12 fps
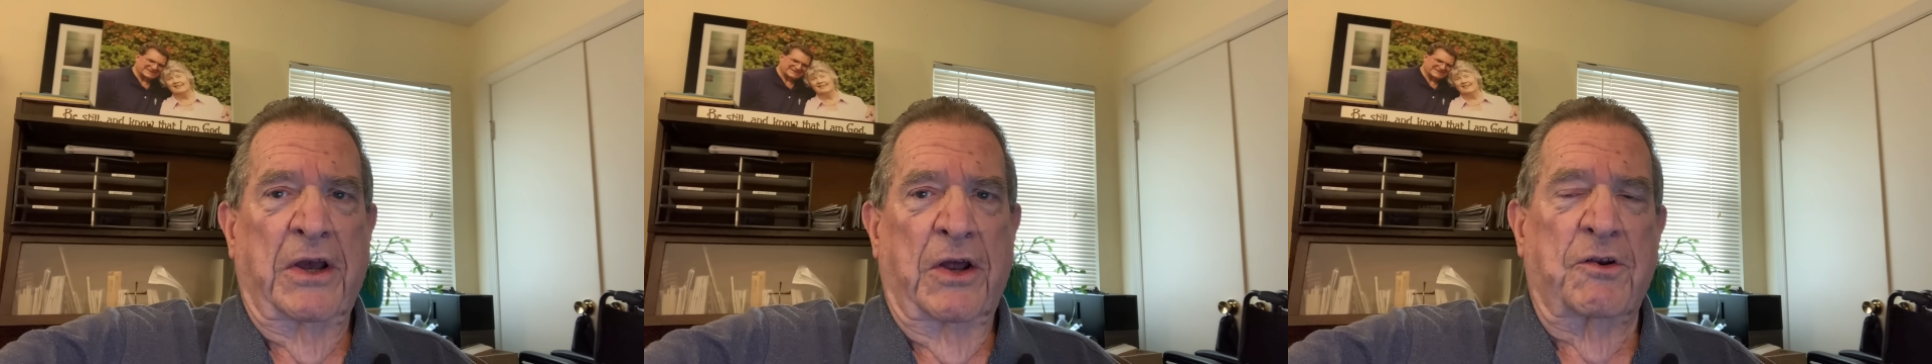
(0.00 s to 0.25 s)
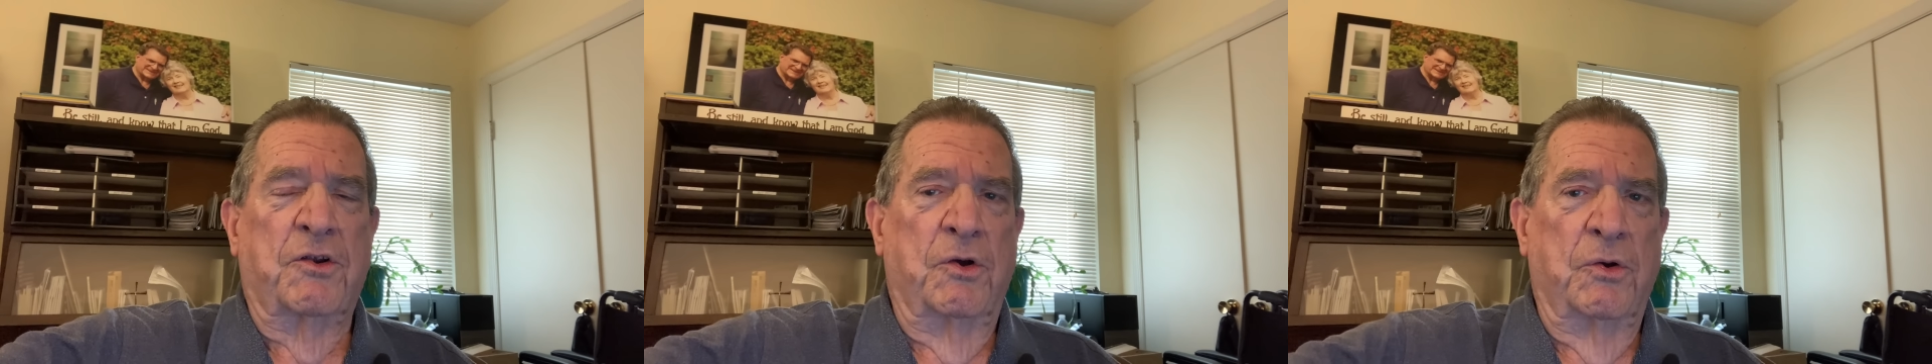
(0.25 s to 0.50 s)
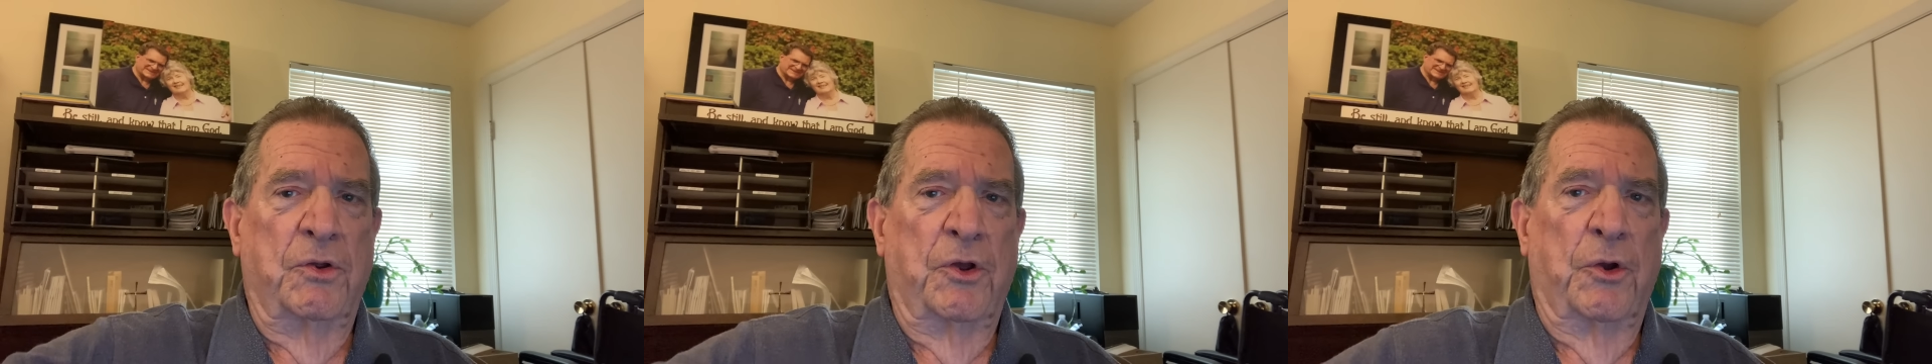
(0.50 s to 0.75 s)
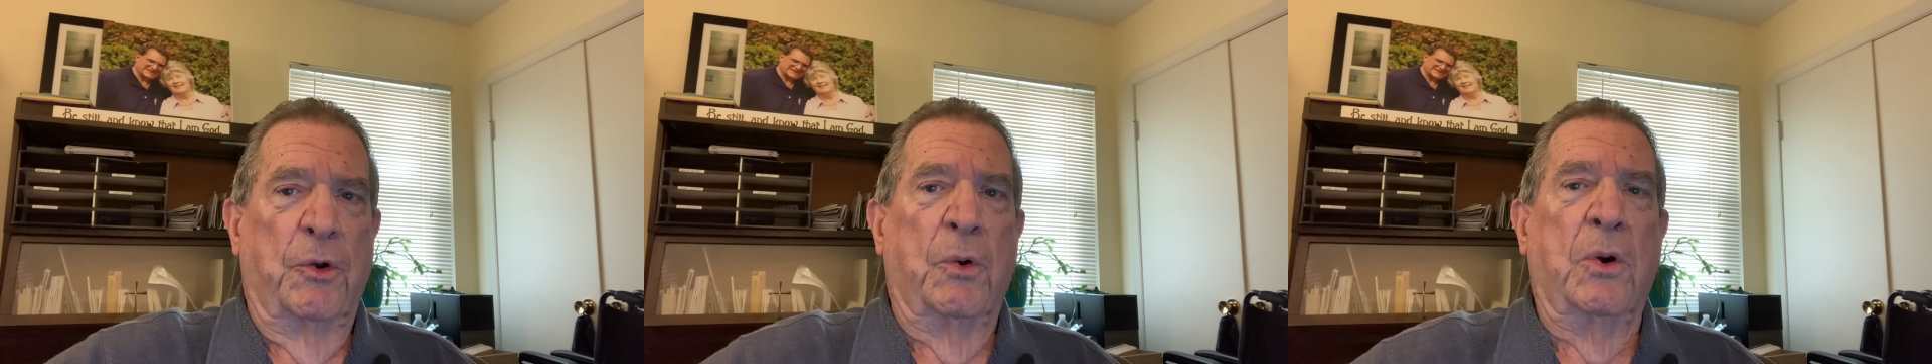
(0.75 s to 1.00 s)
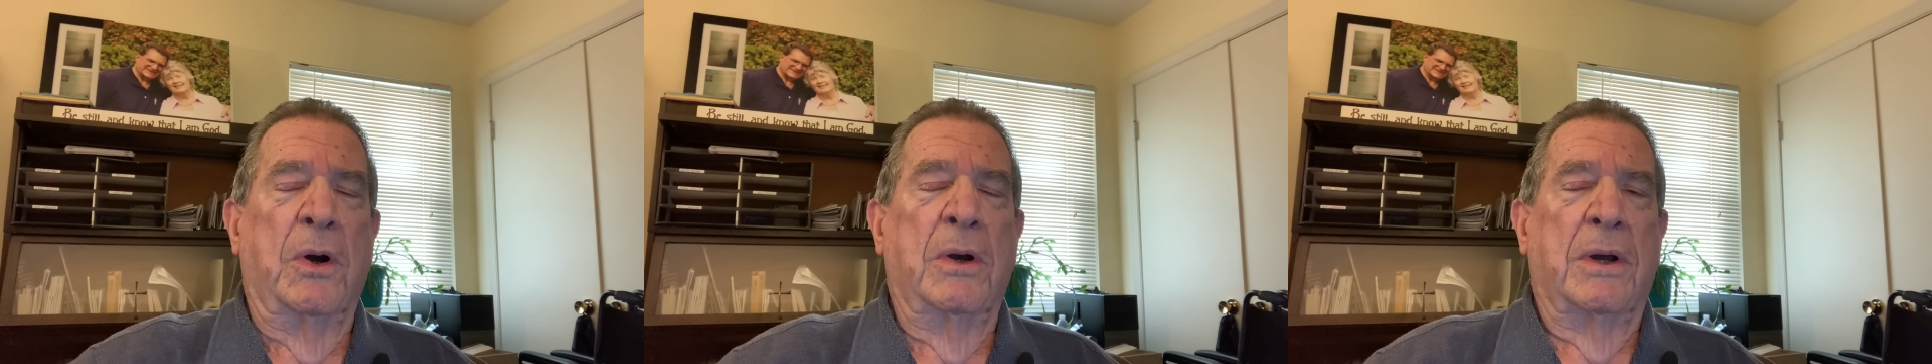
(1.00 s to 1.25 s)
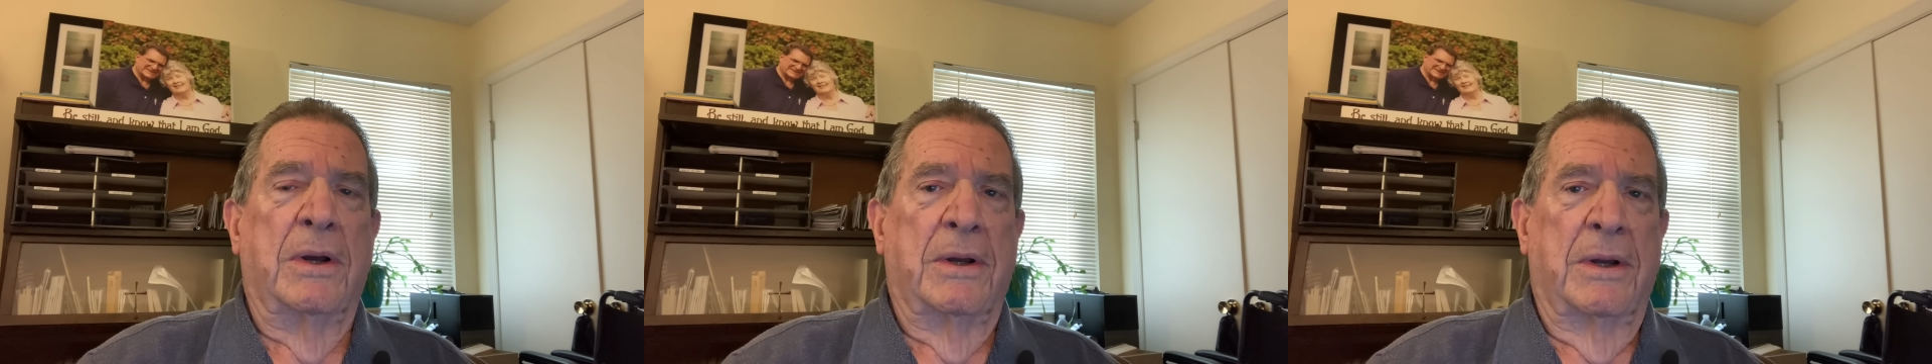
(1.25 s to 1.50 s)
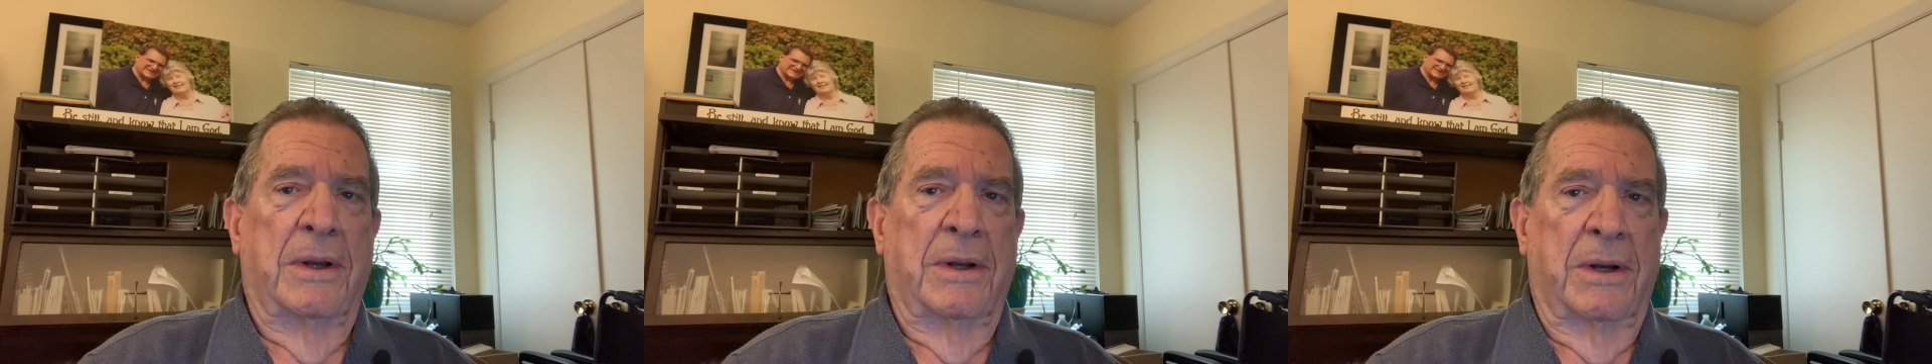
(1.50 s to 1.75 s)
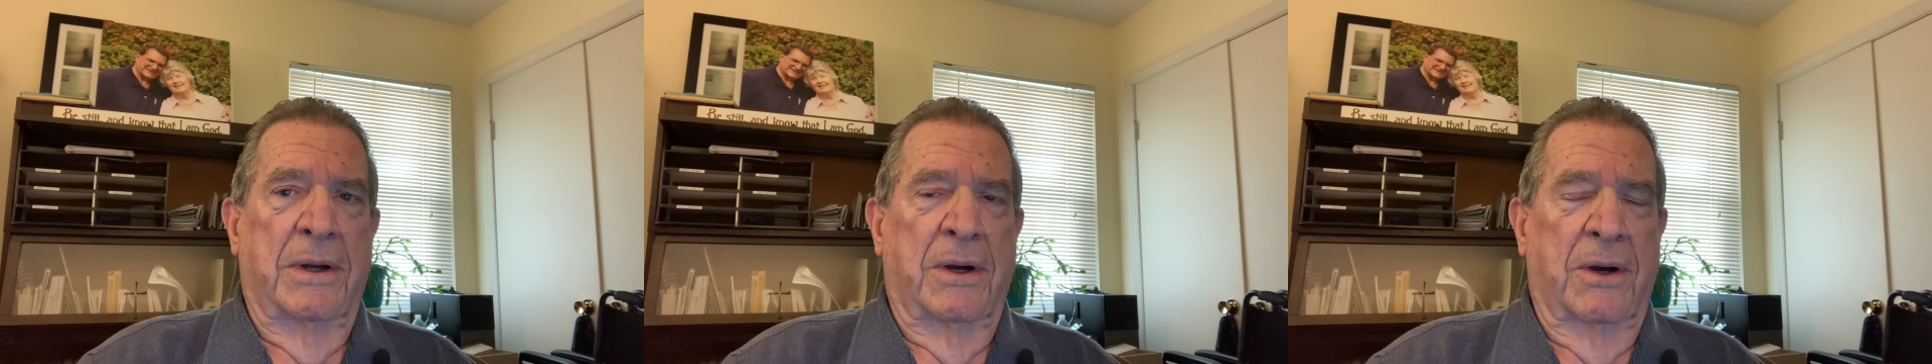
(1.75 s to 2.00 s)
it to you
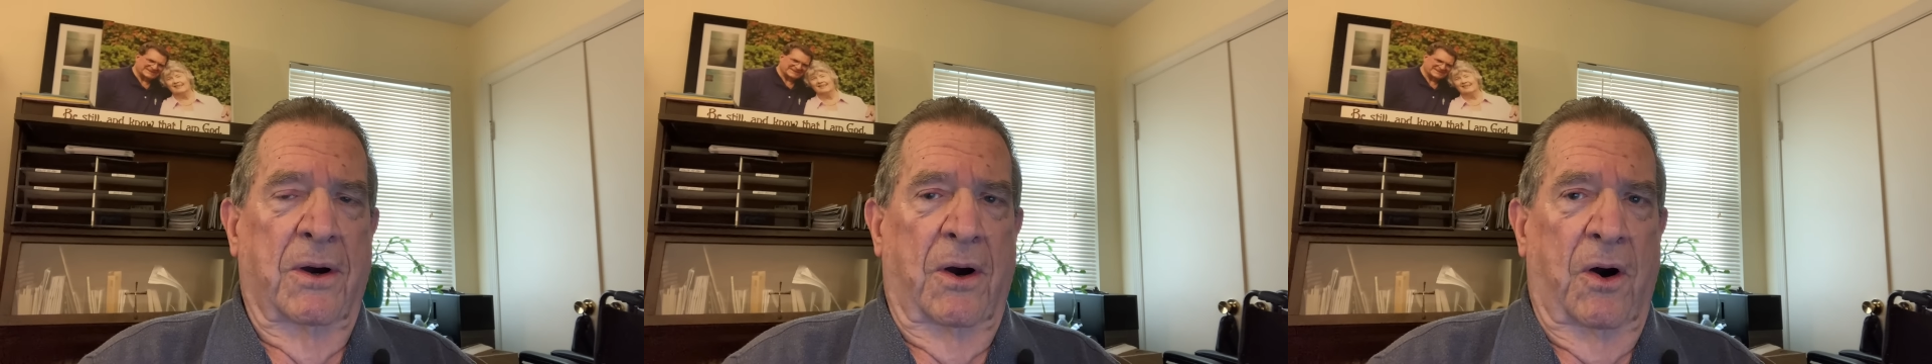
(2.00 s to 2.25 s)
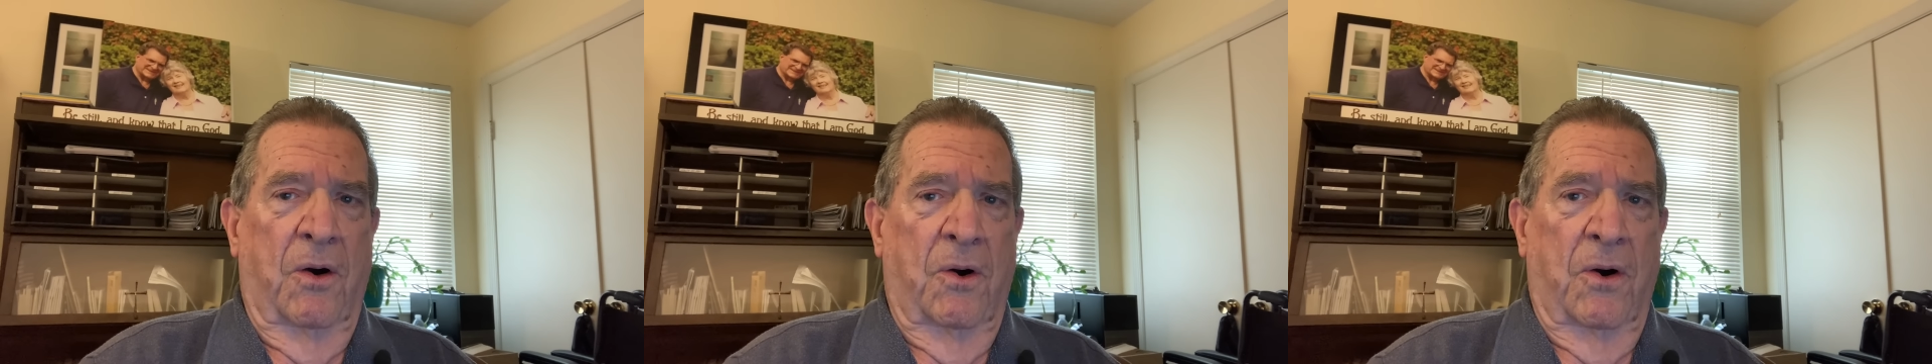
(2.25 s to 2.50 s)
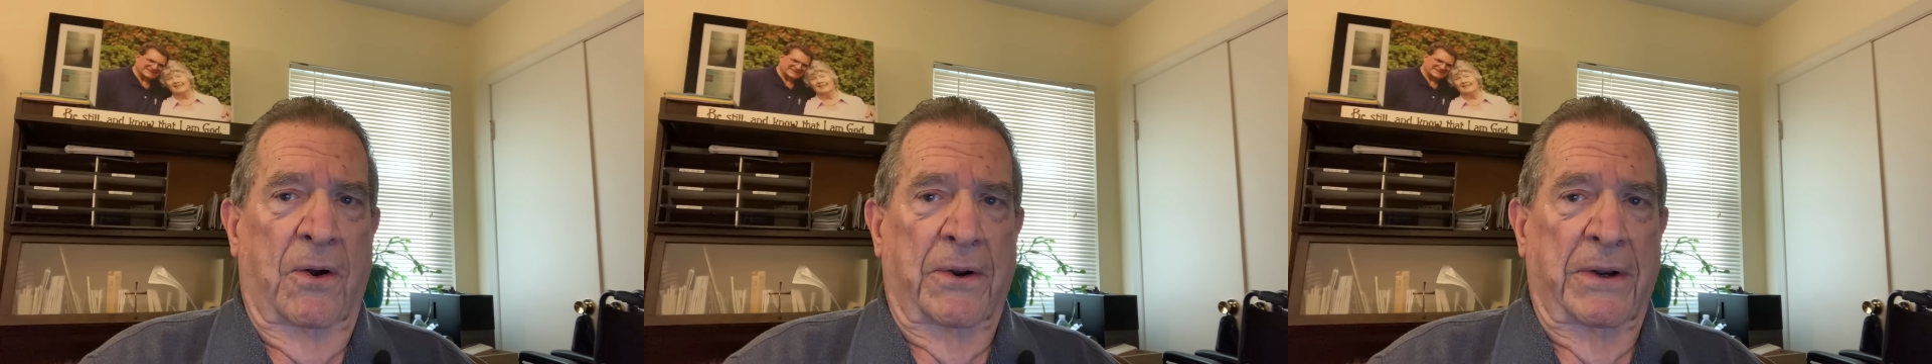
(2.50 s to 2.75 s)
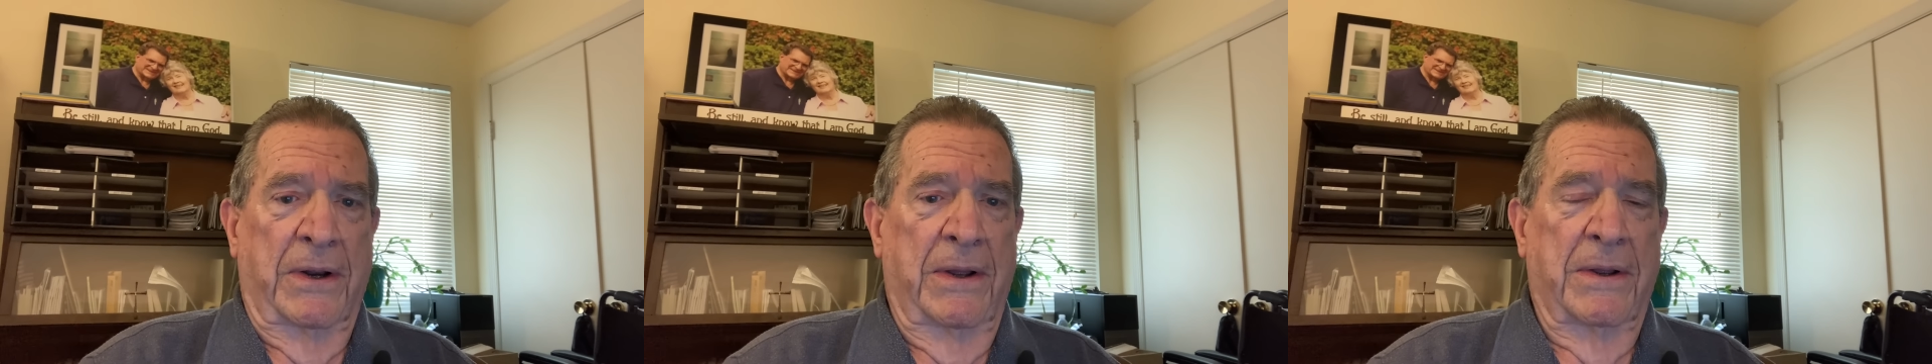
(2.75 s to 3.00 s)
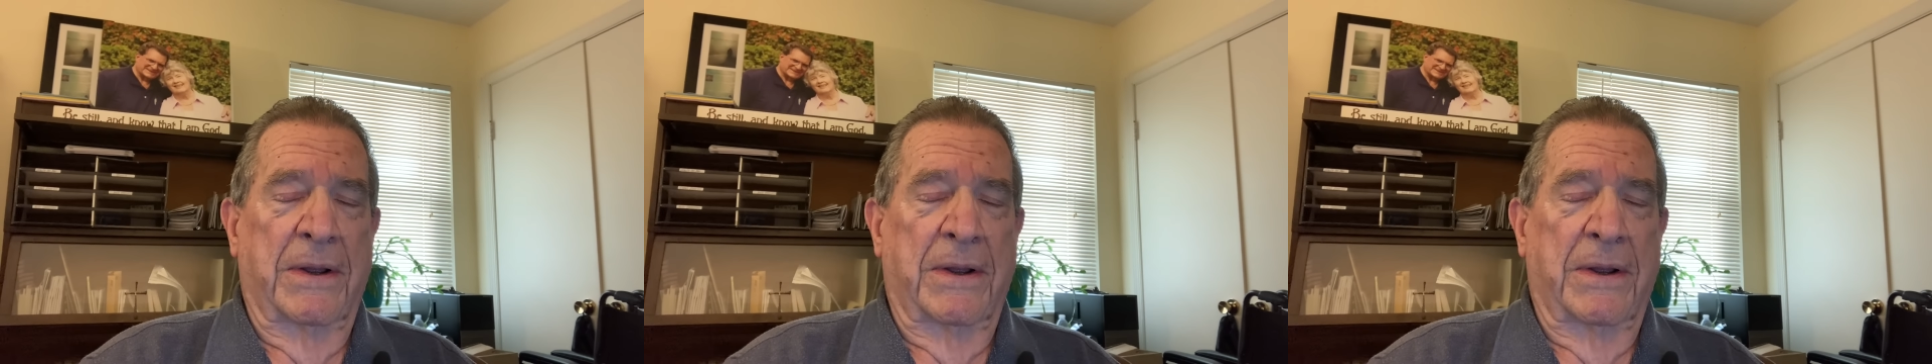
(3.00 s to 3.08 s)
on